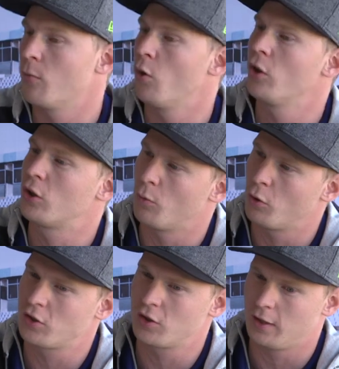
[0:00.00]
more
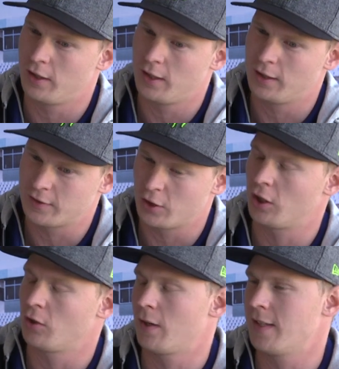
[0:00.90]
towards uh,
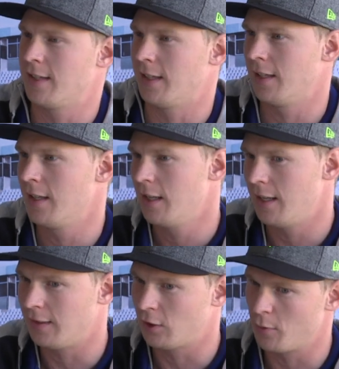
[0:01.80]
circuit racing
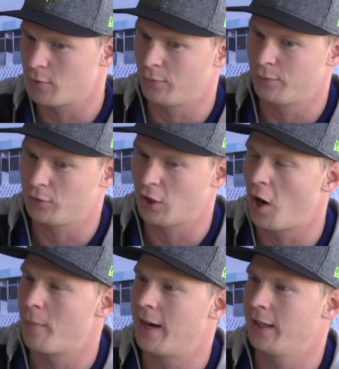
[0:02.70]
in terms of
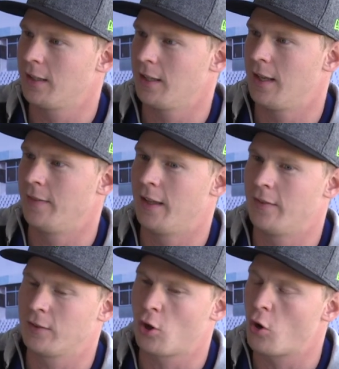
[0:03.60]
tarmac and,
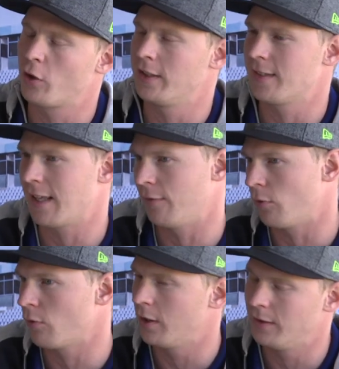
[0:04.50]
and concrete instead
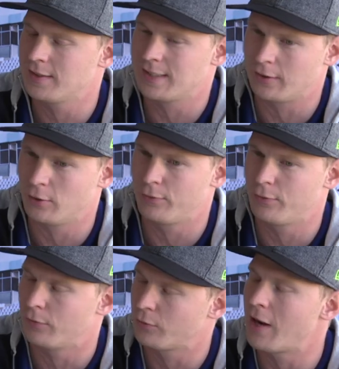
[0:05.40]
of, instead of,
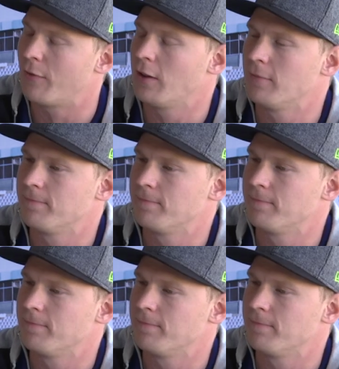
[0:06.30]
of gravel.